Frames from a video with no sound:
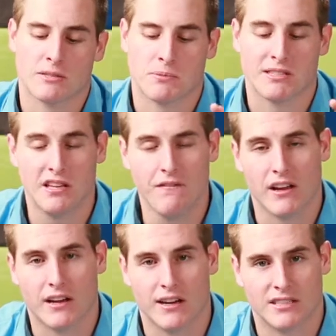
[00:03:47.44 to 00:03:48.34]
a
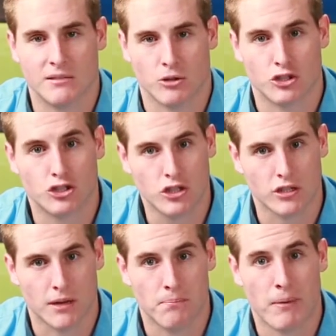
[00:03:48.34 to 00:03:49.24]
specific customer
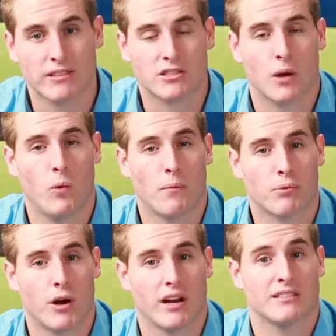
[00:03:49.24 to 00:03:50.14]
journey based on
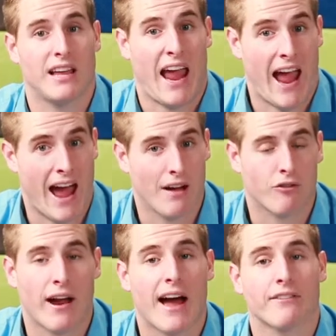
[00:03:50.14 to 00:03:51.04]
what products they
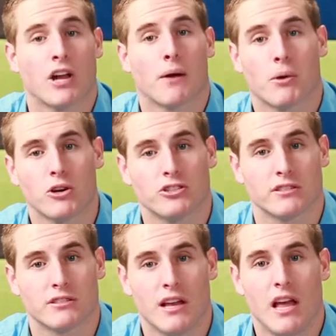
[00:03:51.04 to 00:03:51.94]
have or have not
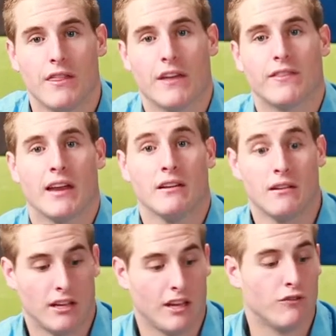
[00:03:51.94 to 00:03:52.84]
purchased. That
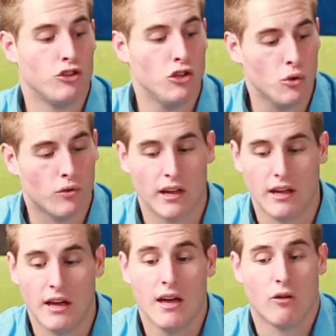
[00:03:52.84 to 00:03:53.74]
then give you
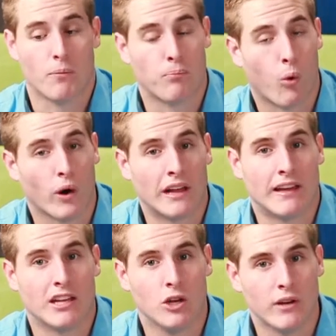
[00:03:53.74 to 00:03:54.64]
the reporting
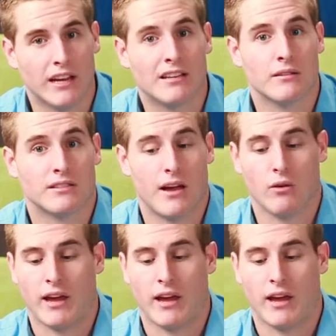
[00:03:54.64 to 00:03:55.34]
that you need to say,